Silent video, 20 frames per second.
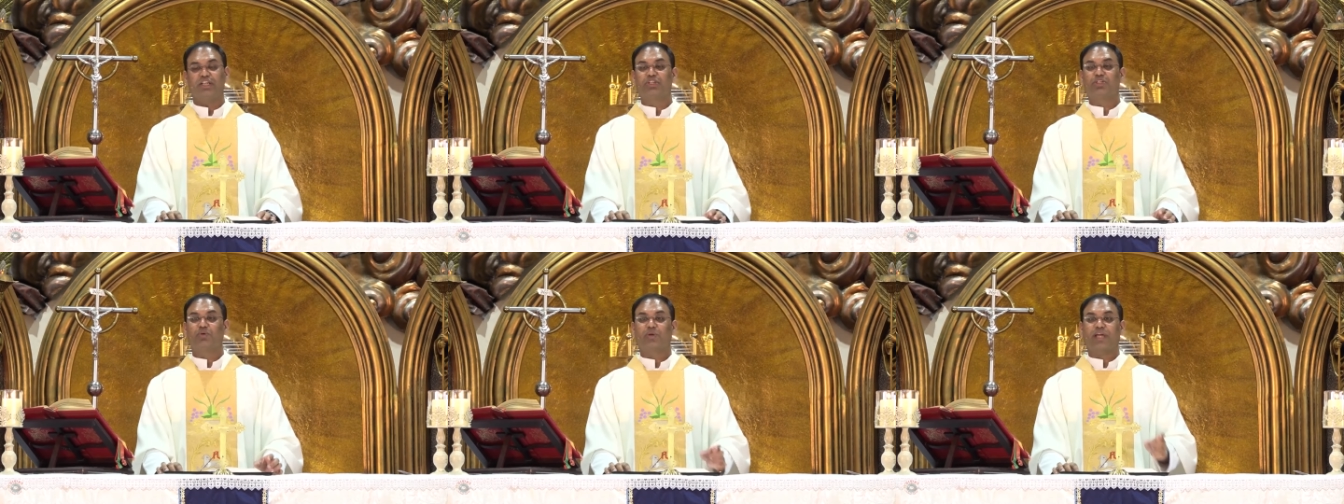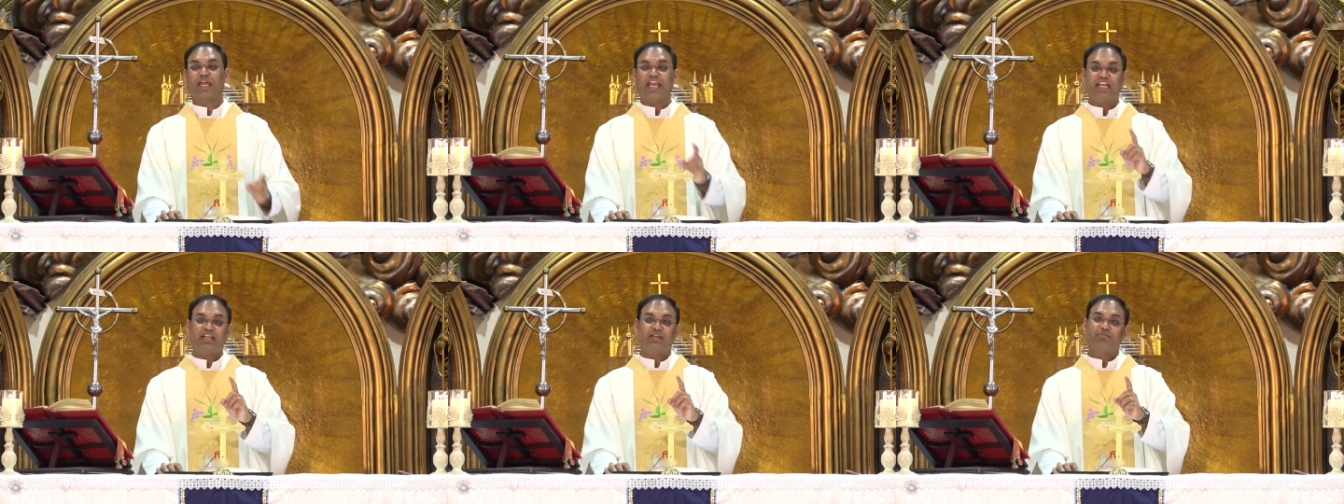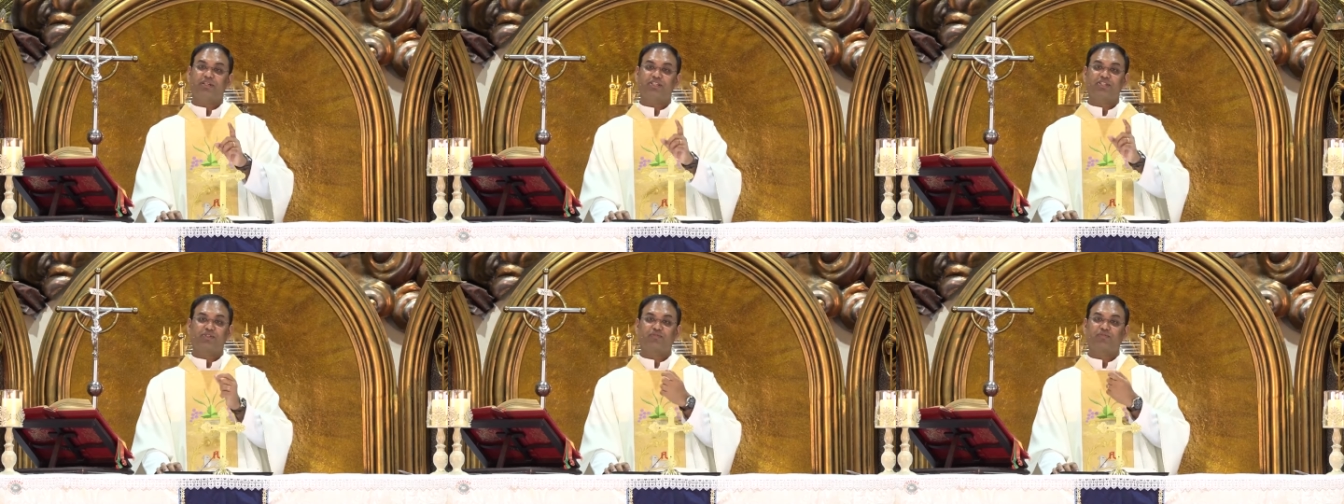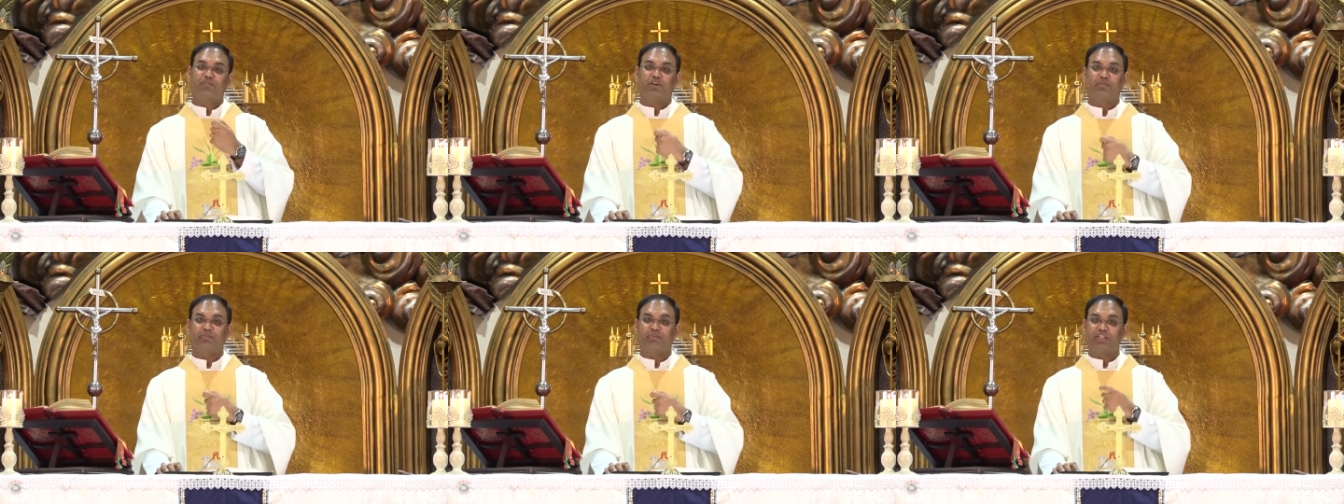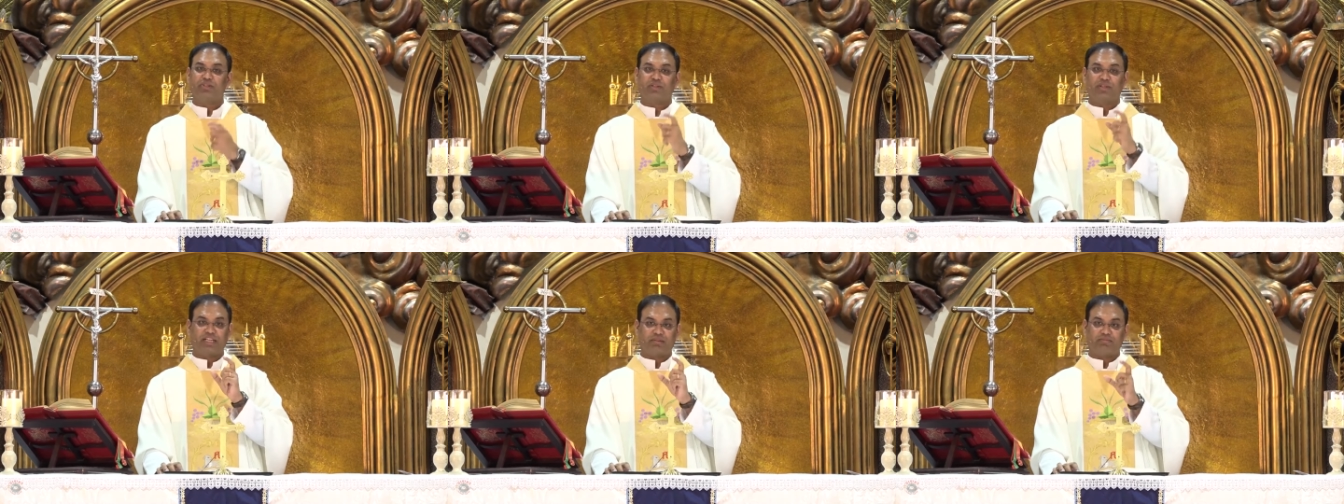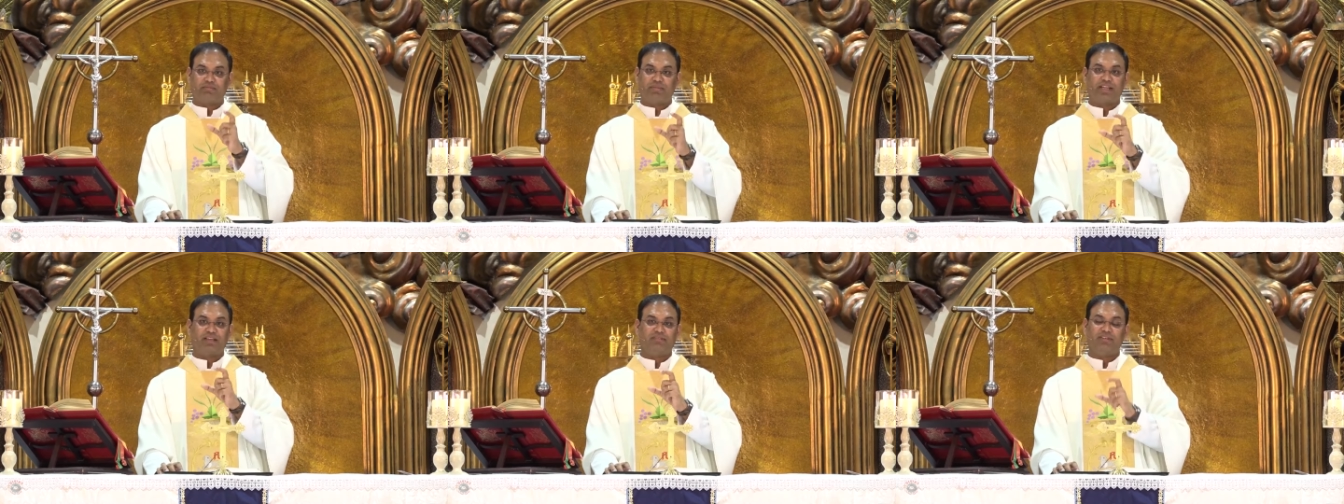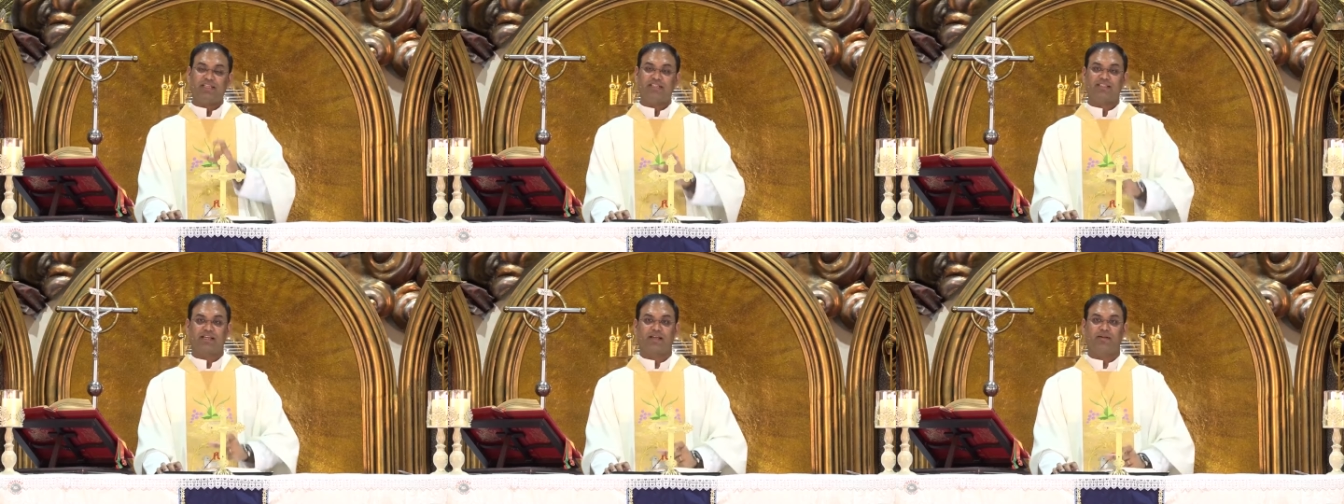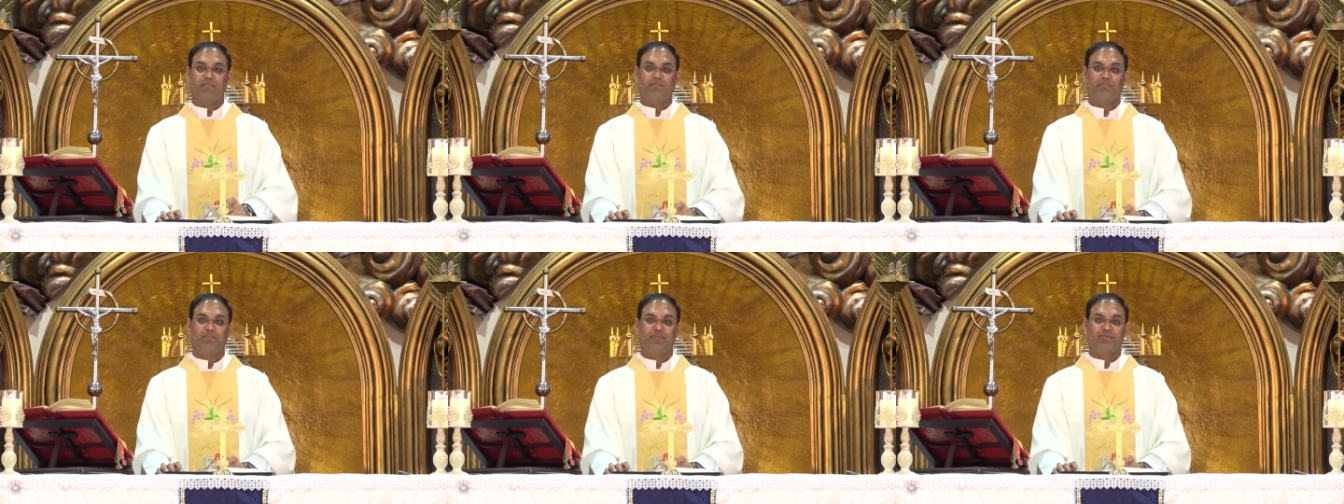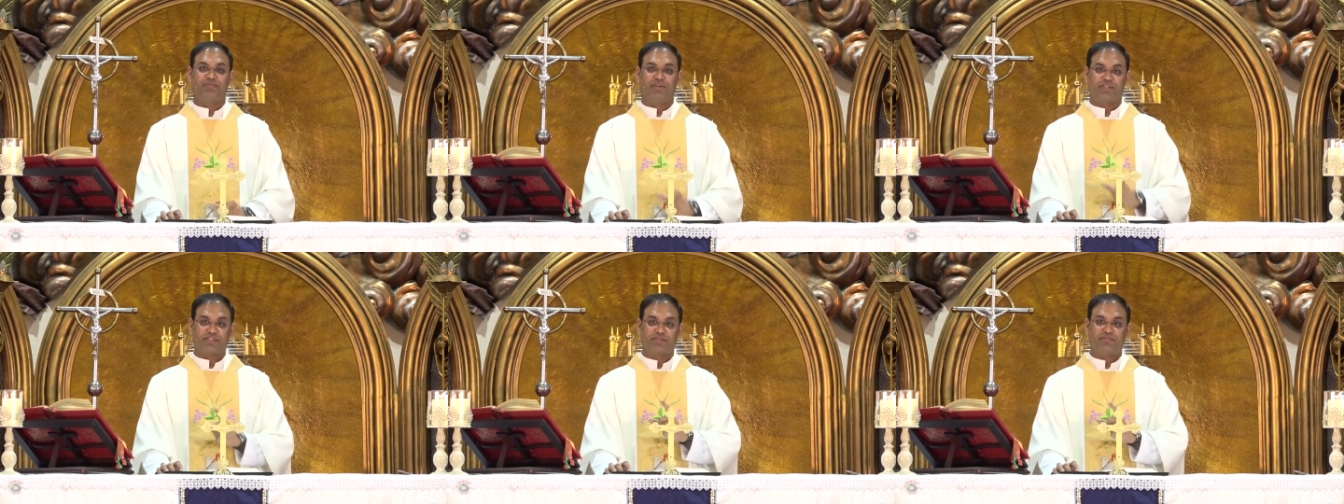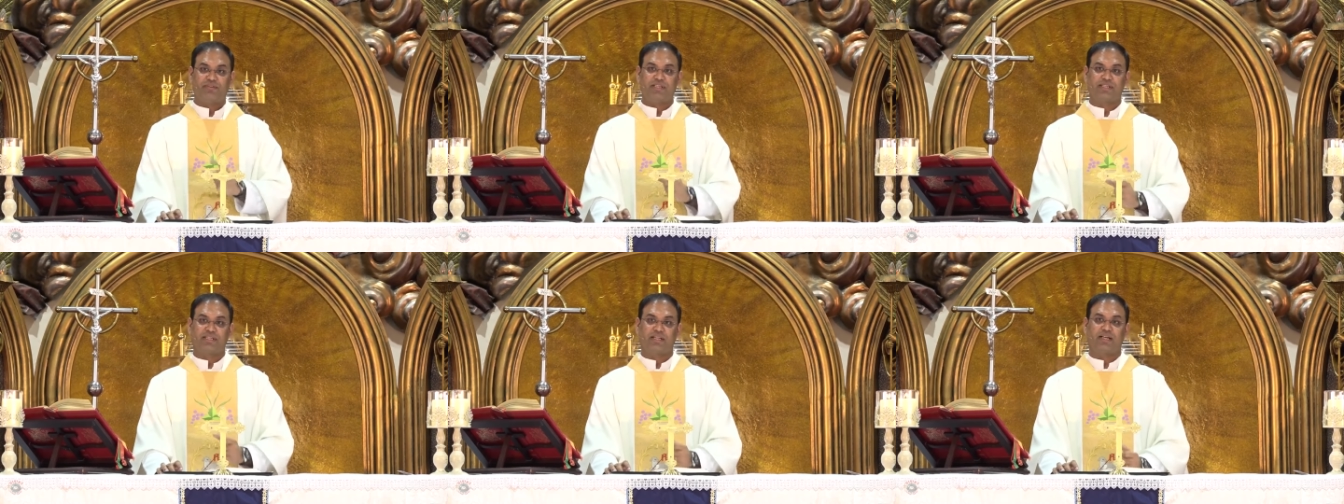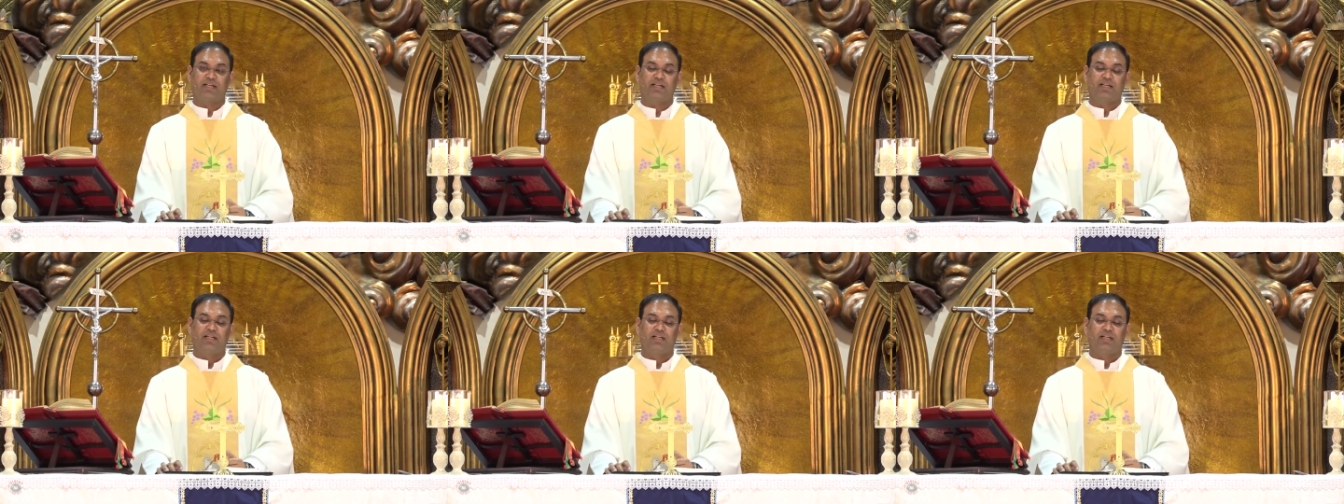it took eight months for me to get my visa, first visa.